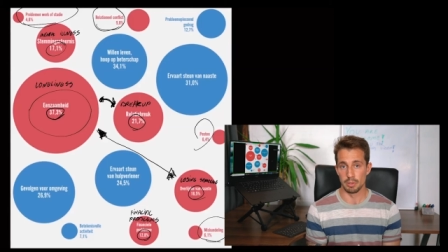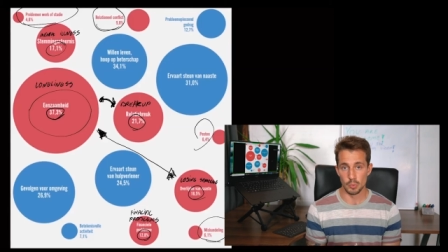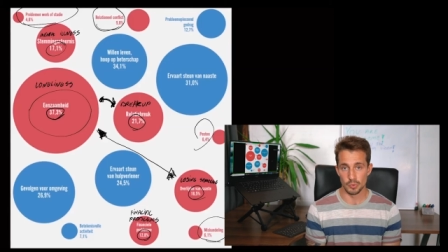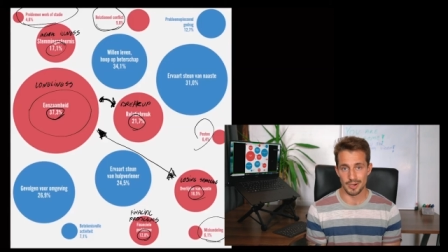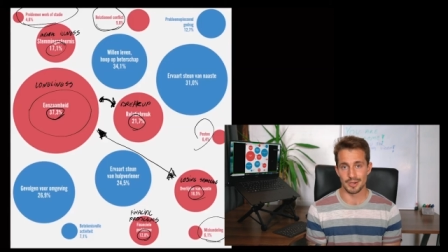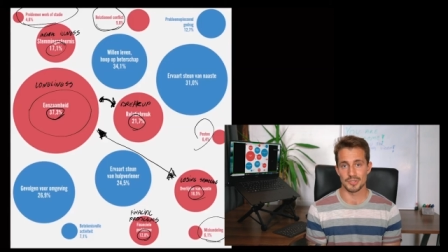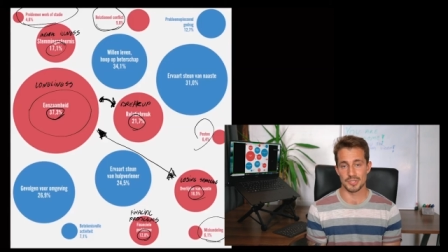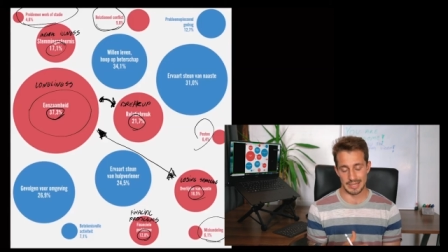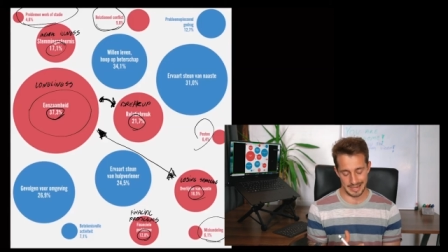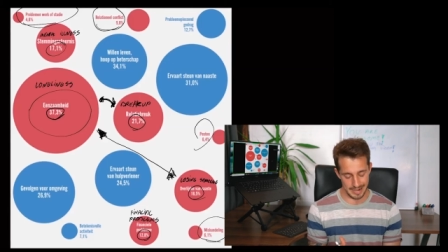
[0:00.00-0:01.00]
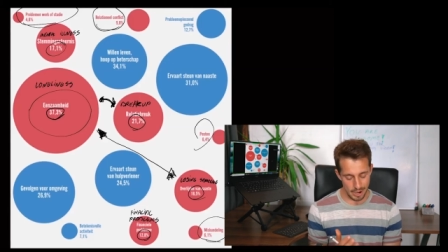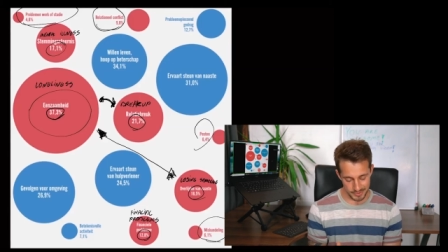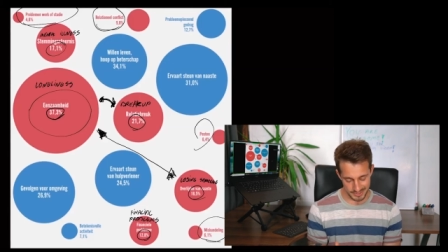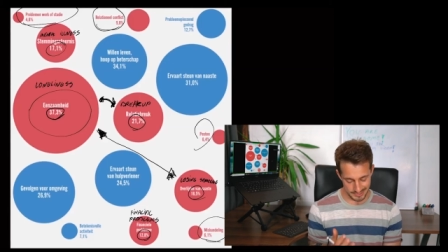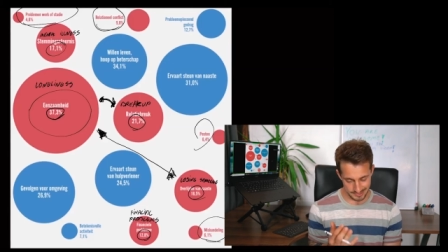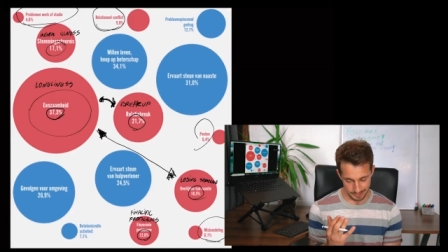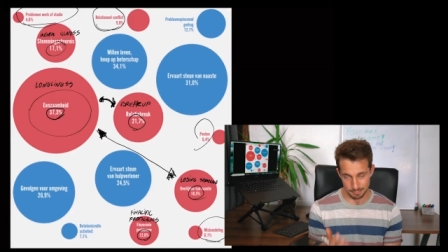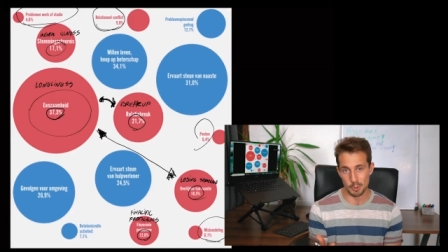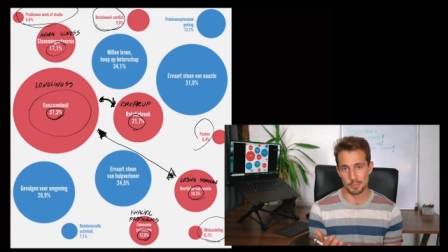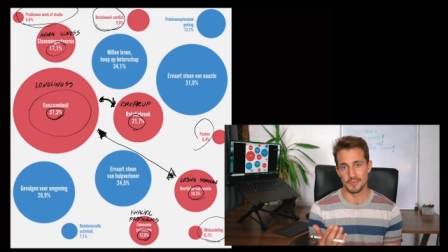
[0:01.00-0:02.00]
blue dots, and now is the
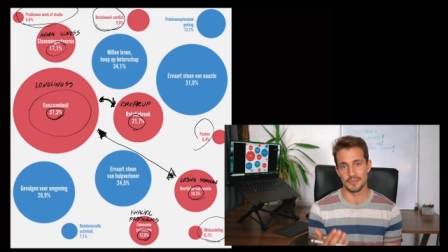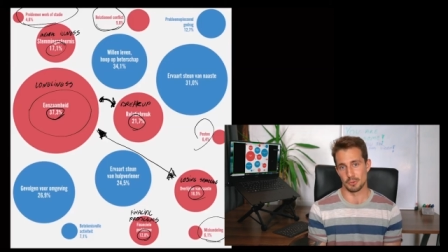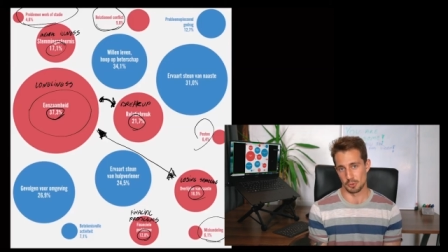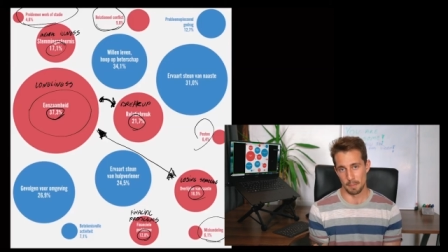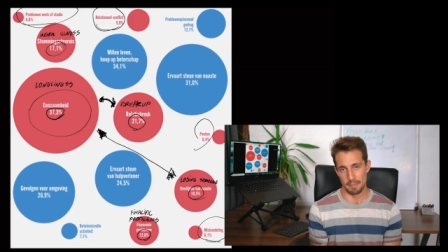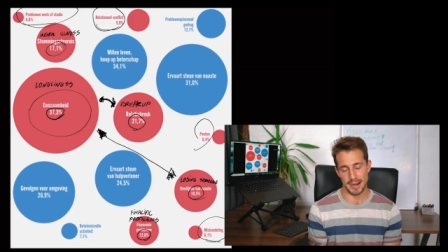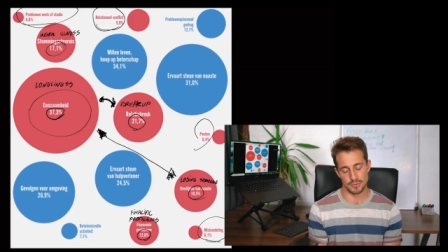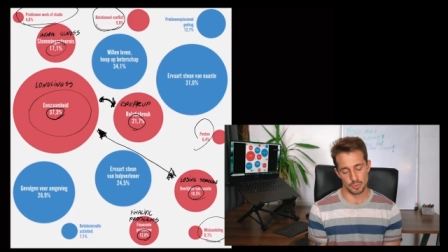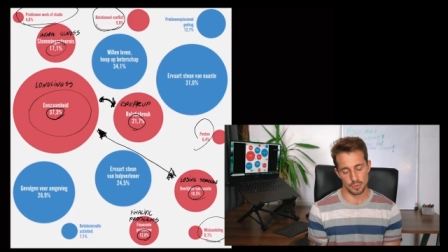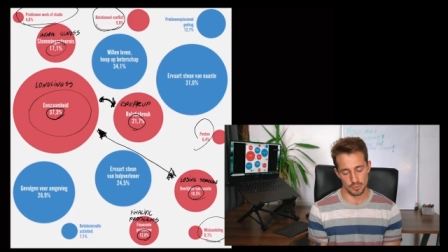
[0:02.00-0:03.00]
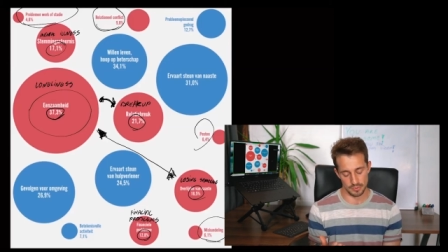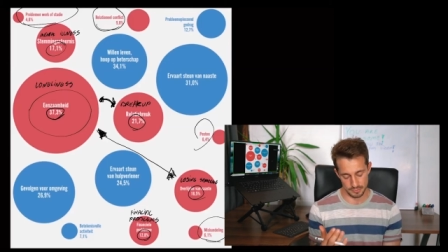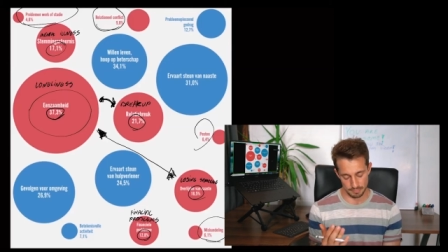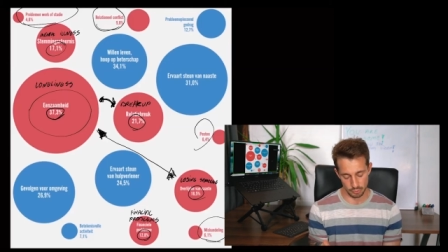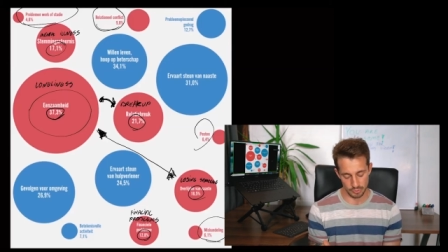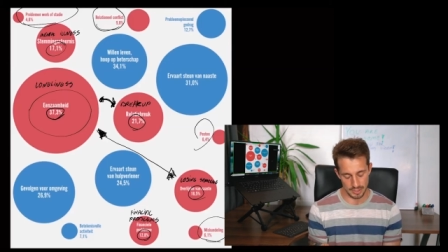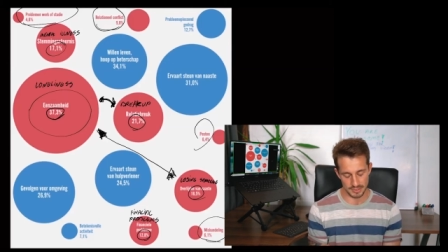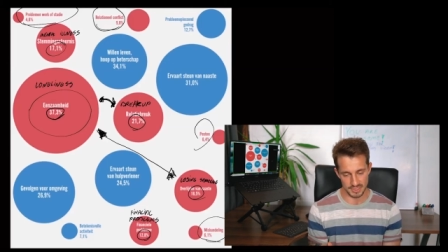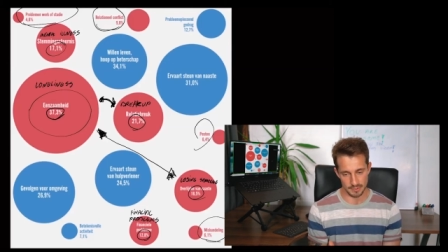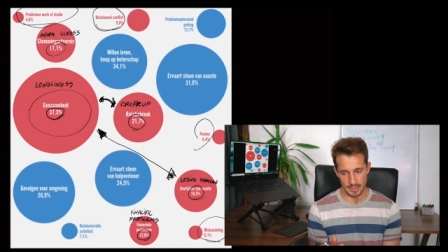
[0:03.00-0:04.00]
moment to come back to the, the blue
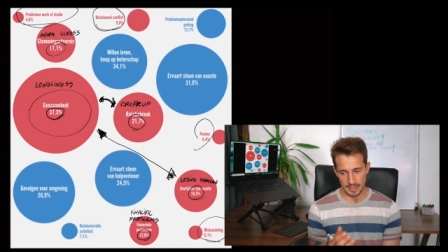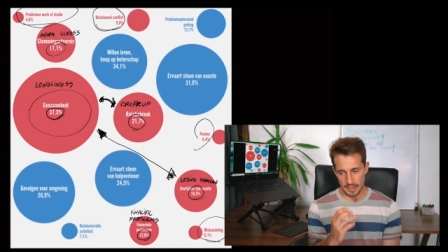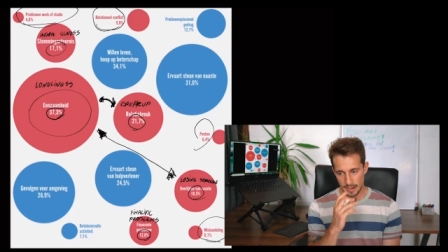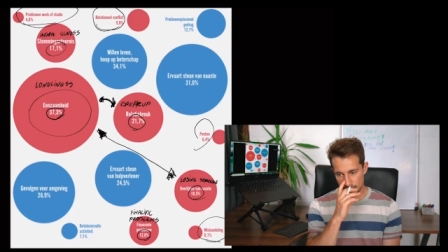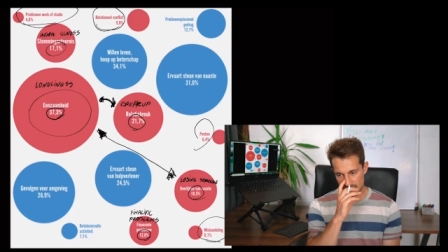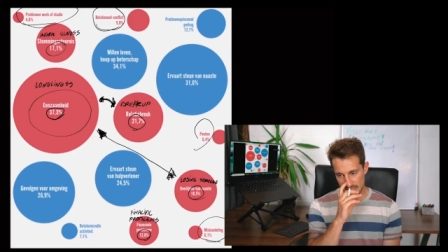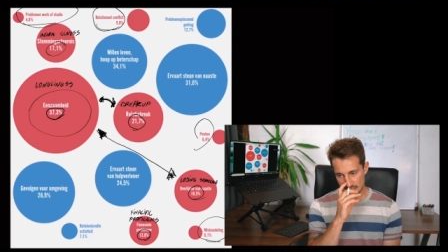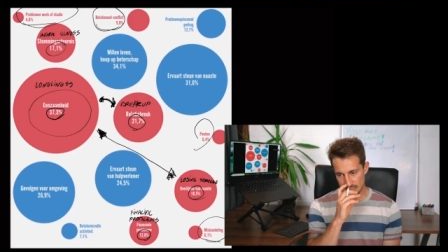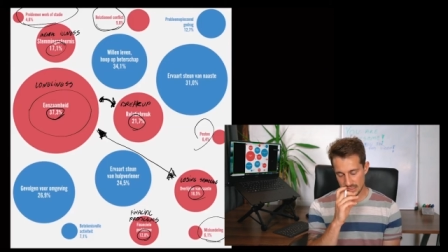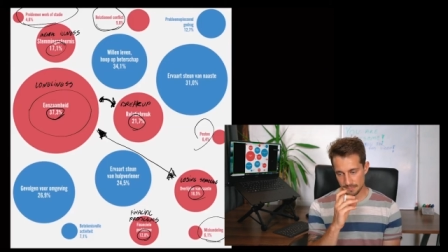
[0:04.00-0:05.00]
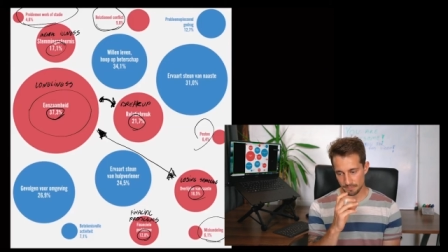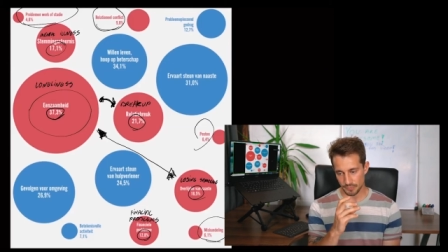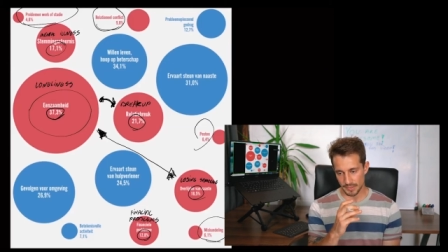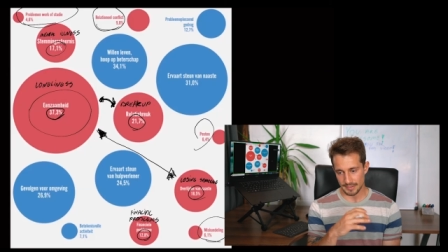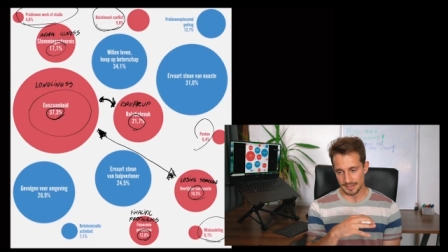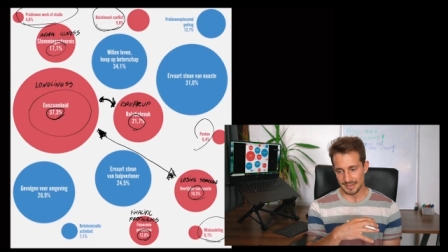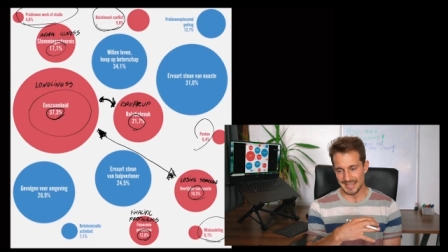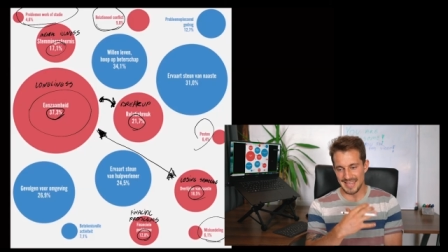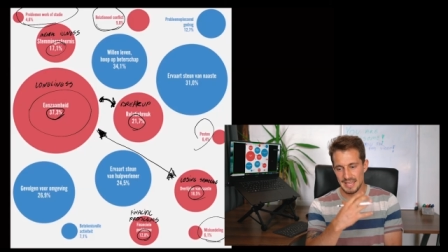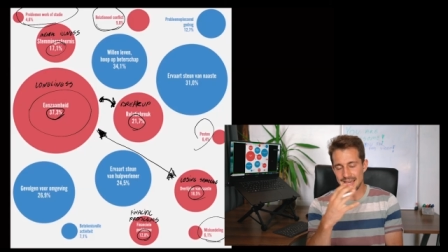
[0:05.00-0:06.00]
dots, because
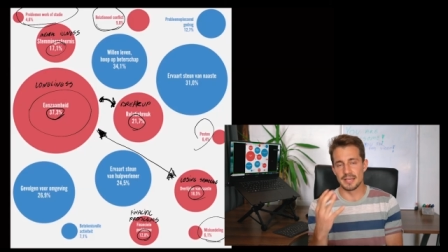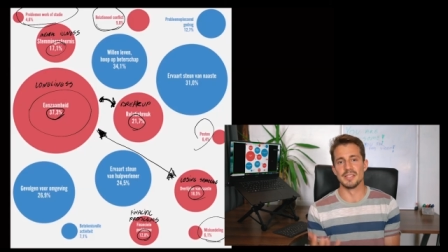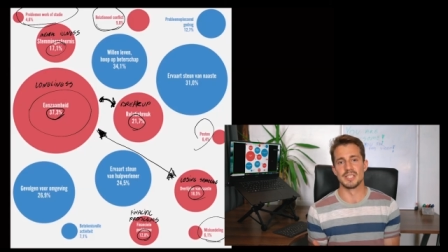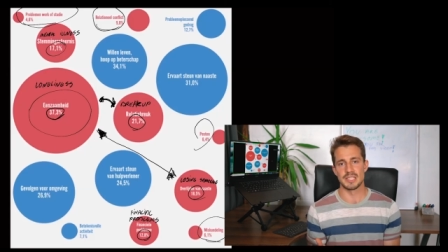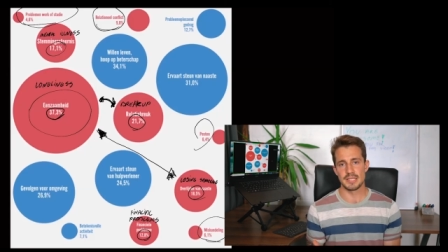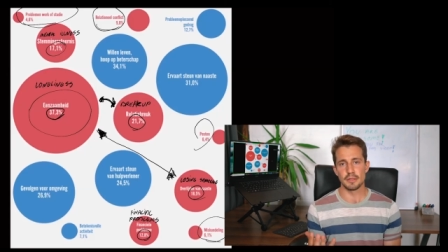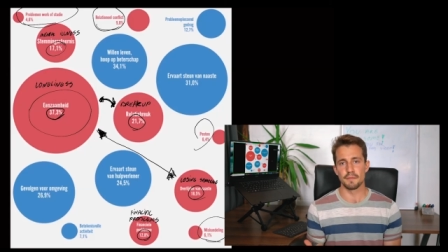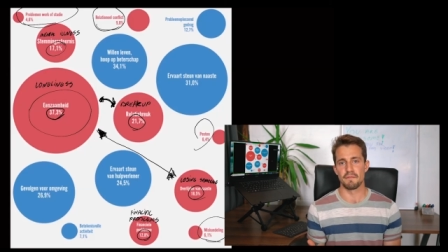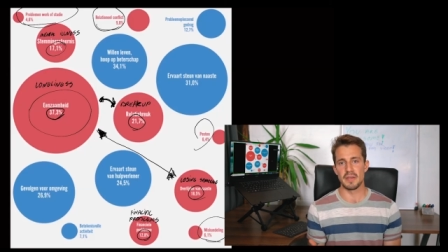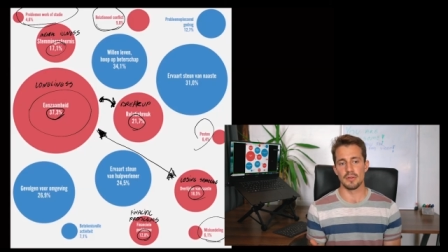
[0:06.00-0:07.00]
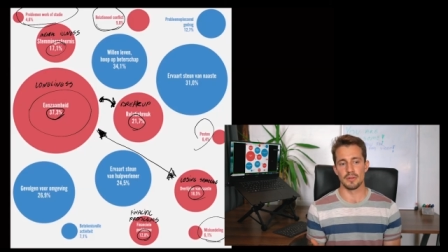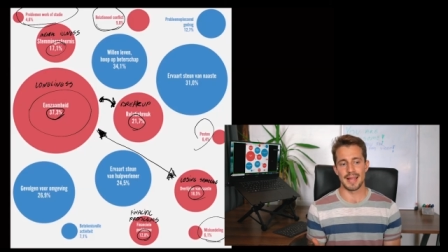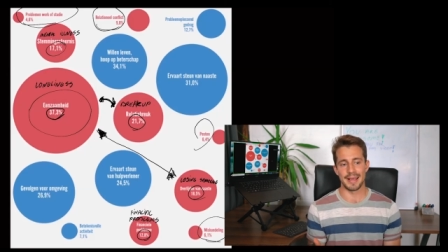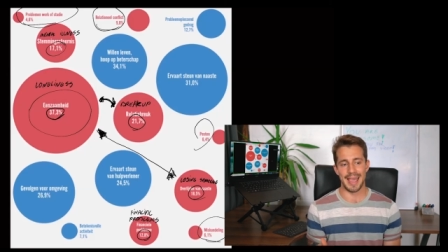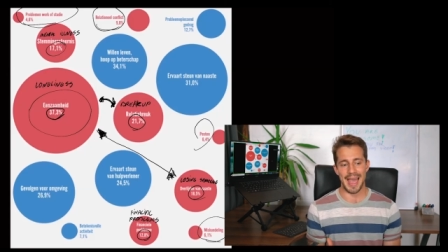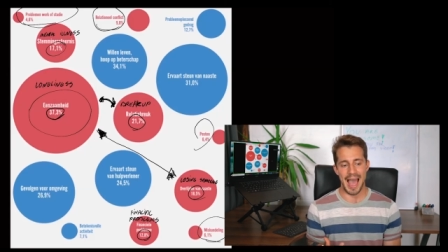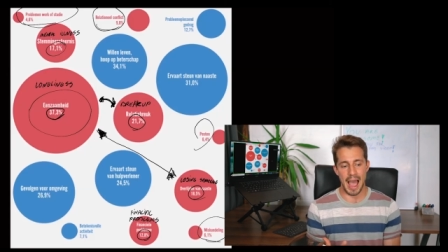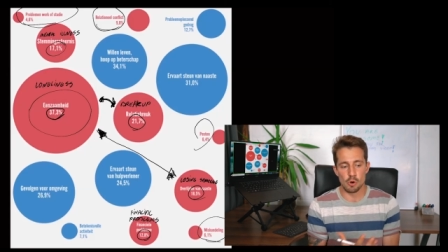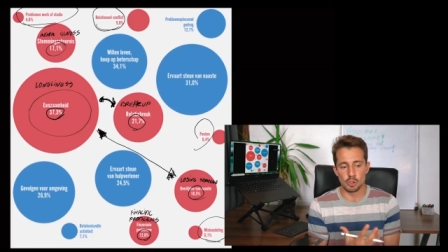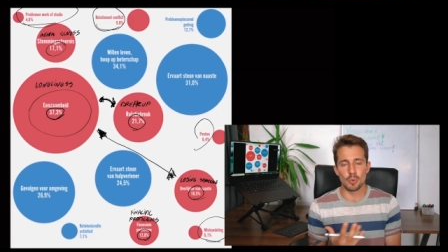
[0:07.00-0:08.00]
it can still feel like,
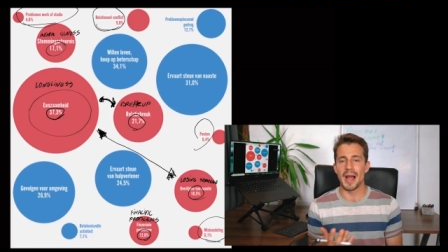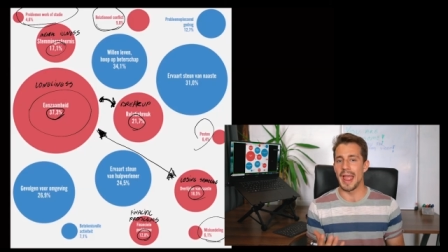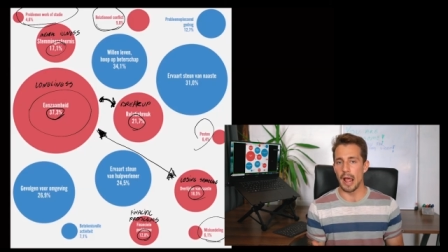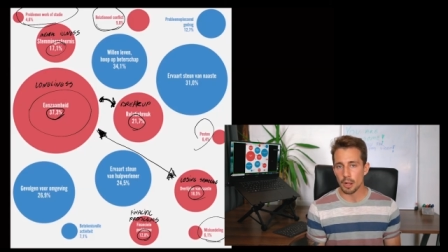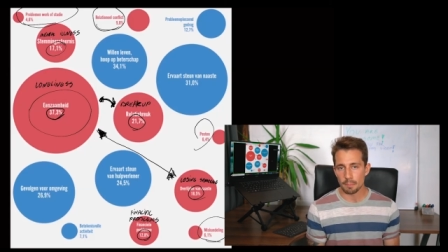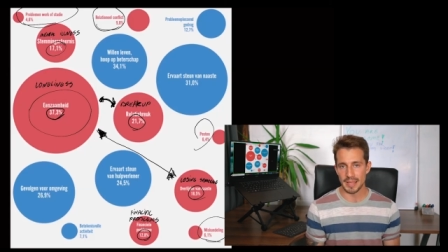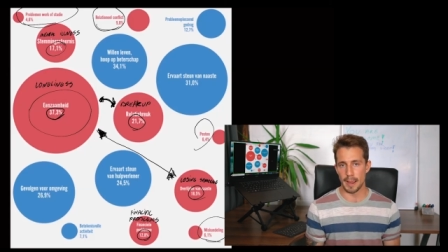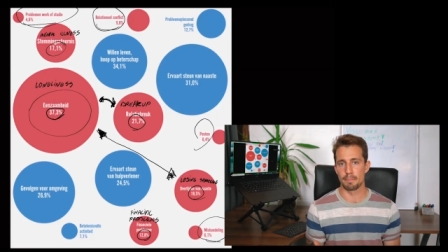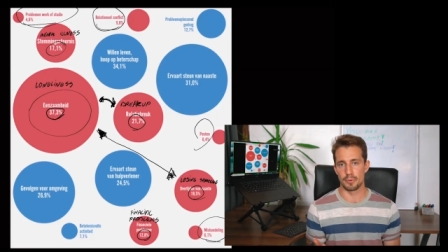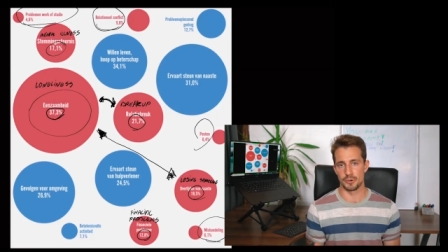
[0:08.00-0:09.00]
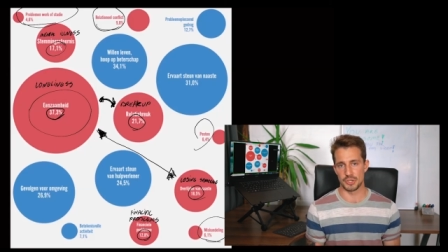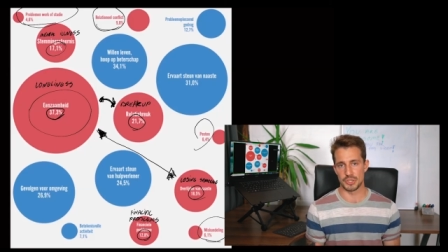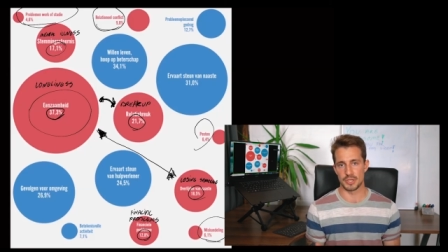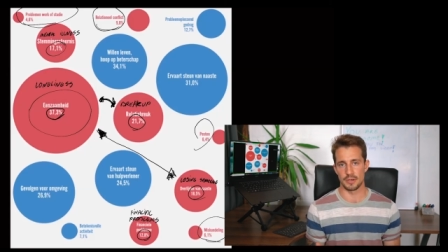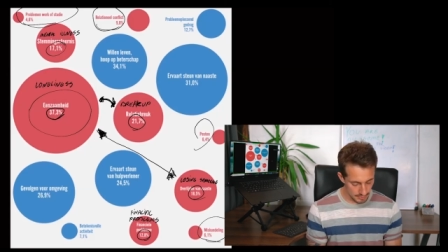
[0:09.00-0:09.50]
how do I help that person?